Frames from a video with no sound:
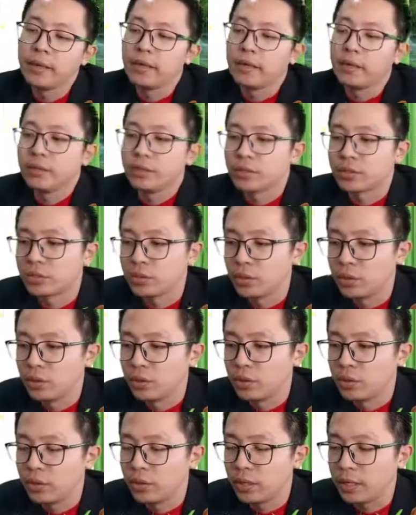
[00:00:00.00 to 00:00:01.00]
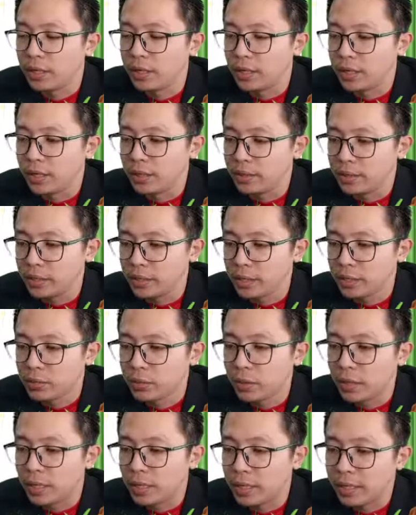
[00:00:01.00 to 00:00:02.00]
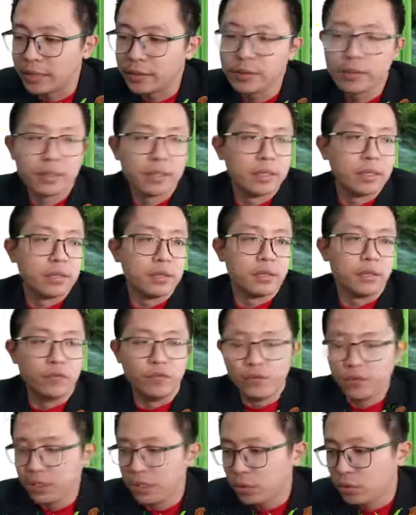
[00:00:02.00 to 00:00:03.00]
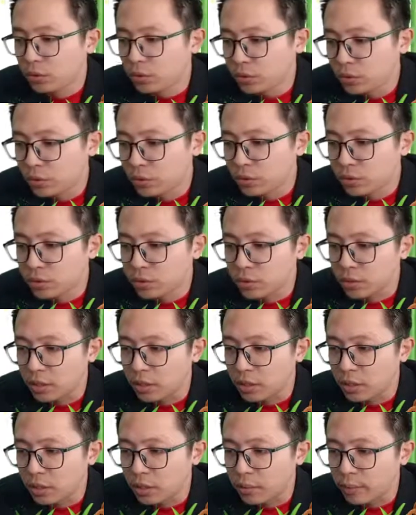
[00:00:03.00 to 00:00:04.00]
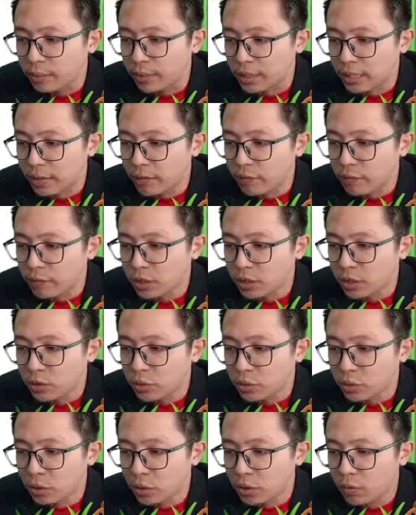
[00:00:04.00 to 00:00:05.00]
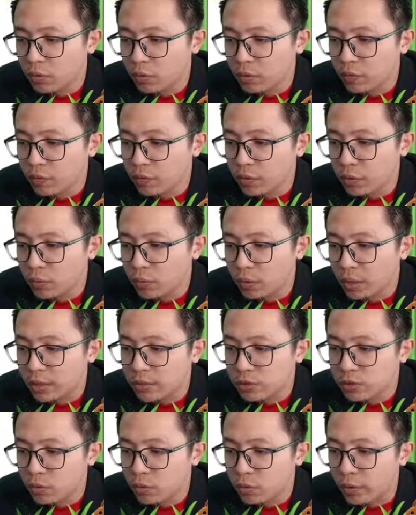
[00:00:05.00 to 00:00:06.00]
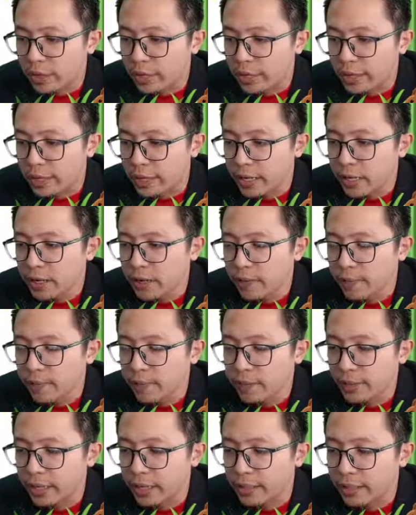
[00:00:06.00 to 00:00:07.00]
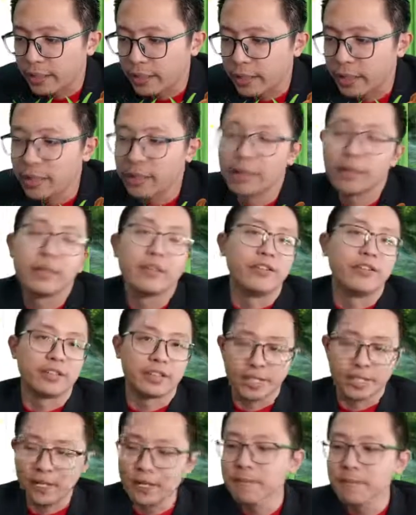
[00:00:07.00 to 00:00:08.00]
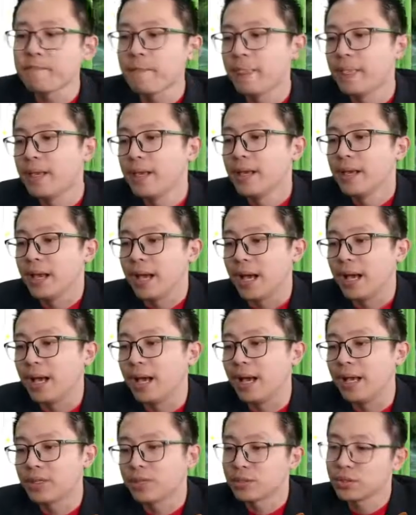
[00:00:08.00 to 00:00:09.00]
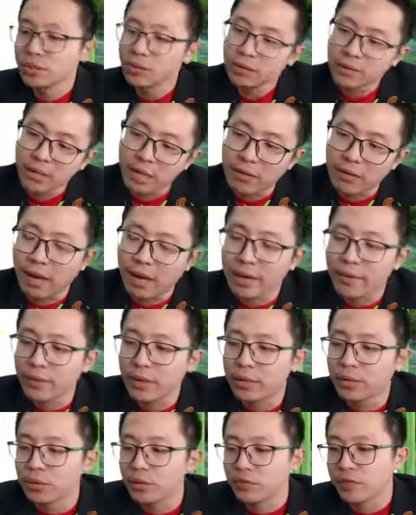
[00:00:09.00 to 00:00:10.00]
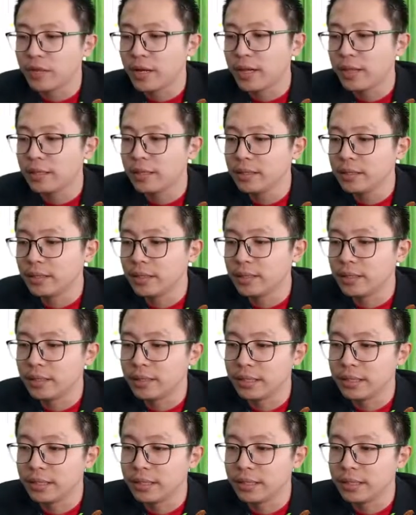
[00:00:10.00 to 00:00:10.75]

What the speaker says: So this one, V2 become V2 over V1 square, like that. Okay. So now I want to find the